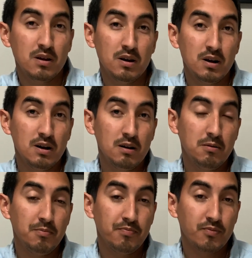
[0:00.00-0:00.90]

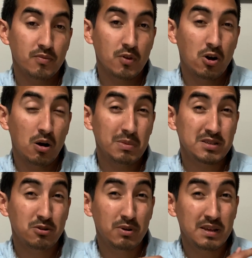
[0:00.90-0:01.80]
comic.
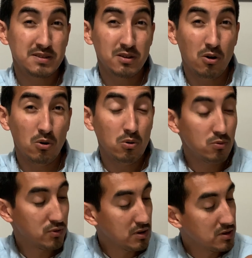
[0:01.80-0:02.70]
So it is
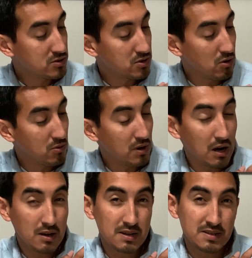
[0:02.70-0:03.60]
old.
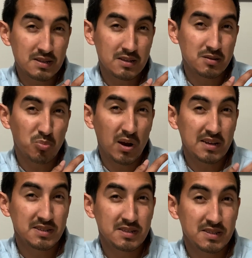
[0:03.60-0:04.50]
So it's not
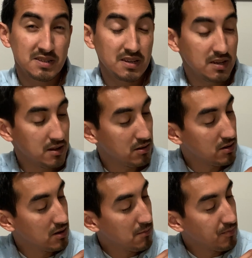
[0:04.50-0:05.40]
surprising to
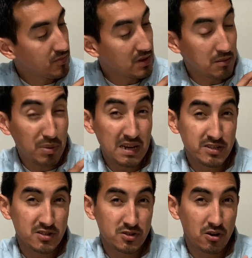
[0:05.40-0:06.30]
see the
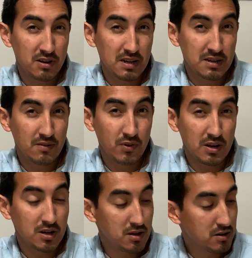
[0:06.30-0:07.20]
pages turning a
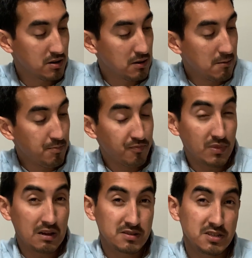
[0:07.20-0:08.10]
different color.
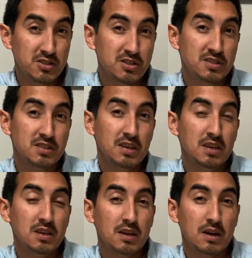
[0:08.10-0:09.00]
Now
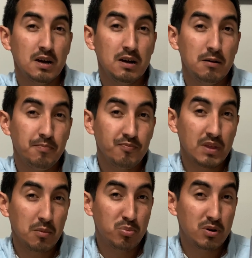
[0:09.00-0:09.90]
CGC,
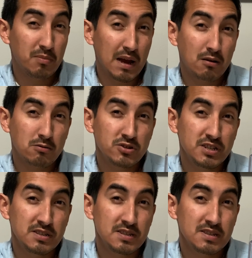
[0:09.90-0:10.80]
they put micro
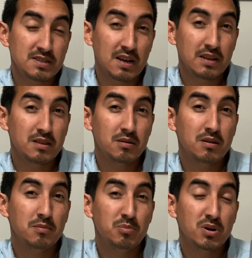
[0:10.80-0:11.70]
sheets inside
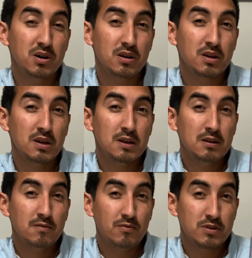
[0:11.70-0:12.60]
the book
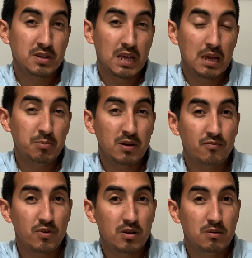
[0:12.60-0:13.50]
to keep it
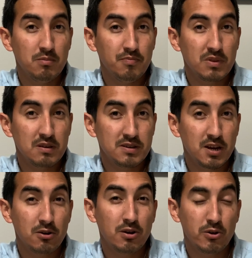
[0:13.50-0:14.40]
from
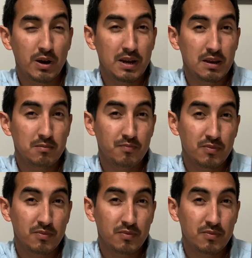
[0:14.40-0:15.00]
deteriorating.